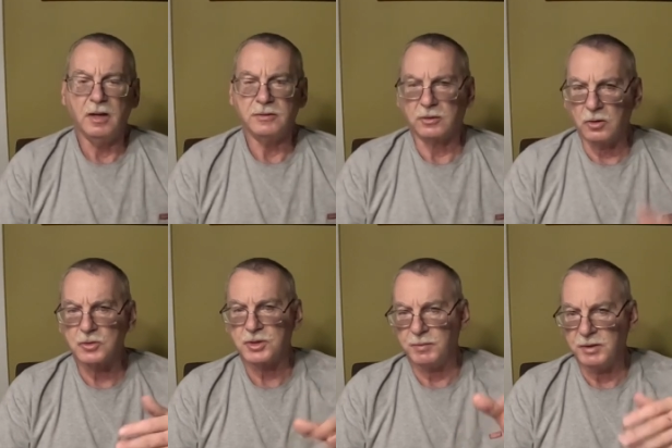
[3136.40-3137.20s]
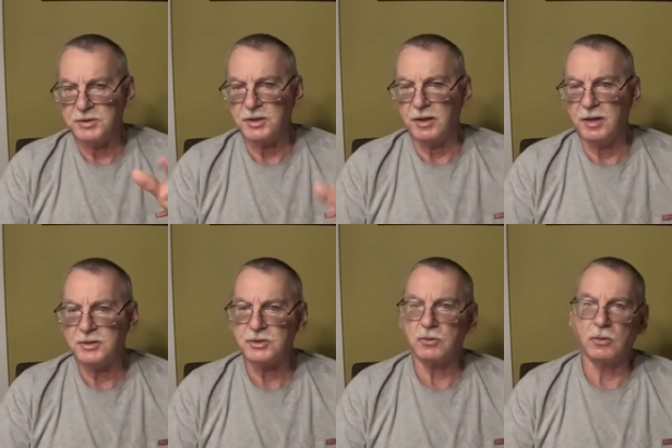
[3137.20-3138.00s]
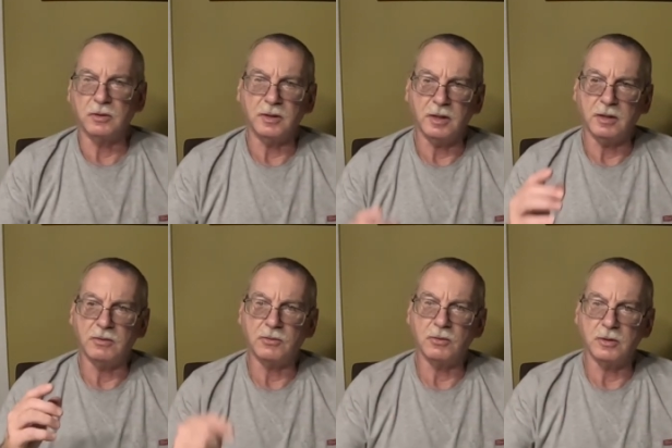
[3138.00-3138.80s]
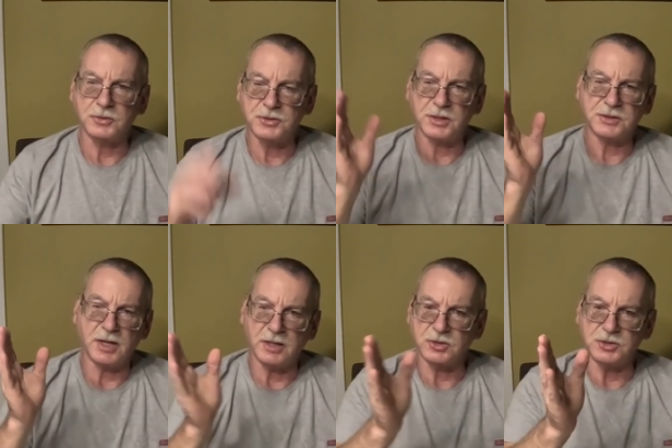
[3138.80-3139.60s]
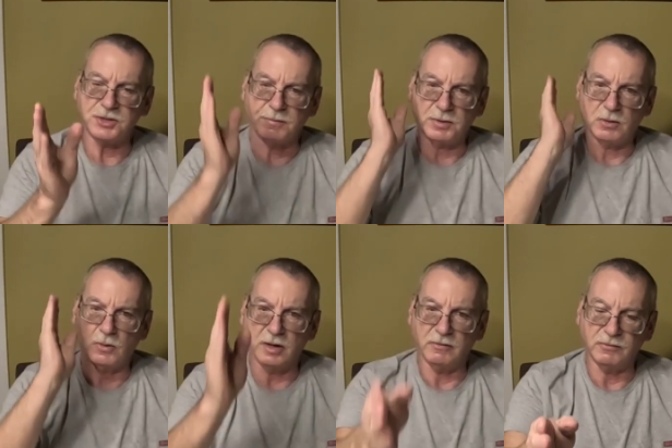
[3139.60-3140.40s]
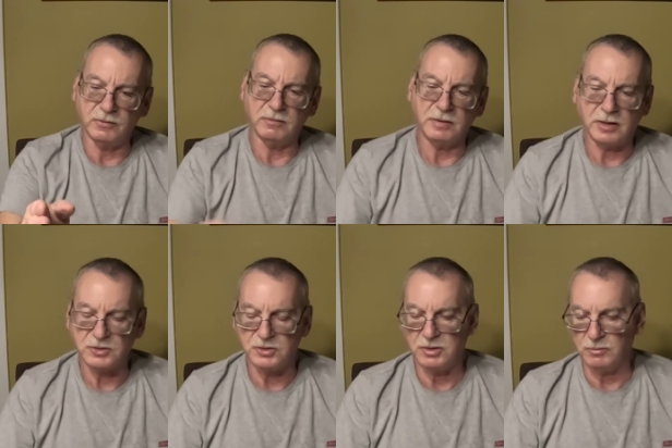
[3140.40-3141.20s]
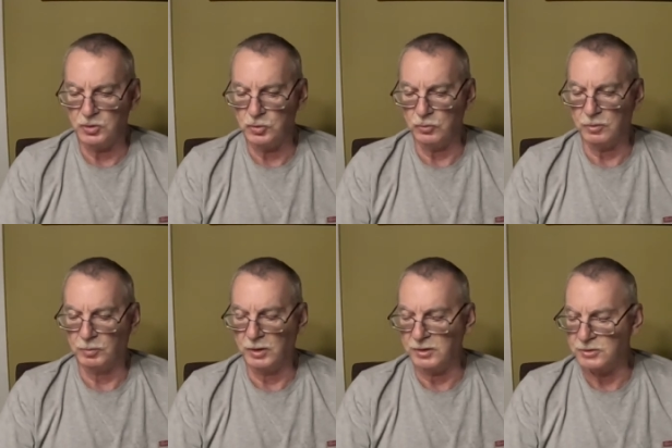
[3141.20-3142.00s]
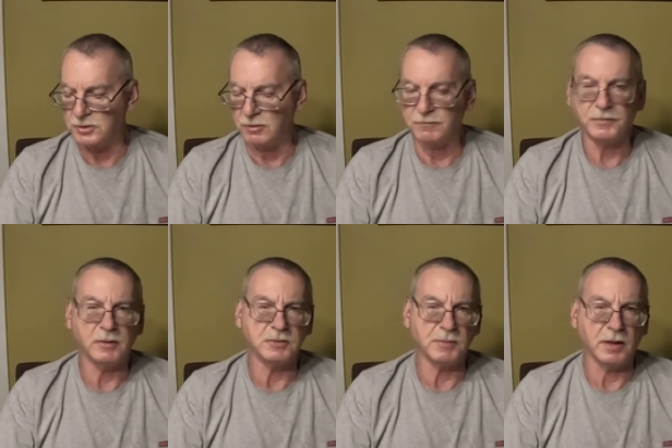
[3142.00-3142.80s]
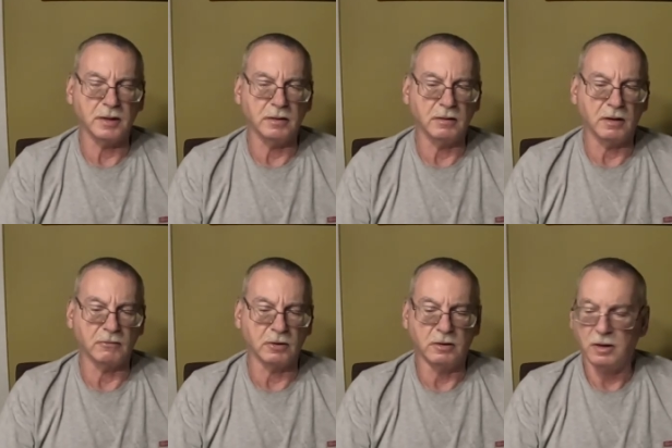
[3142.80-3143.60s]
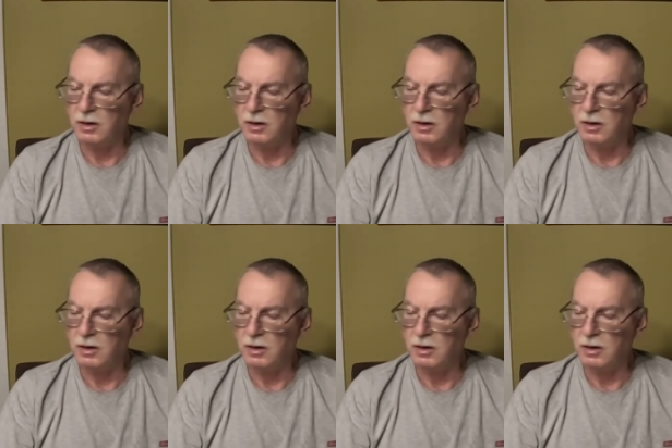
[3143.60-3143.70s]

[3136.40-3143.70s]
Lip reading: The close-up, you can see the hits. On the 3006, I actually stepped in the way of you actually see me shooting the plate, so that was my error.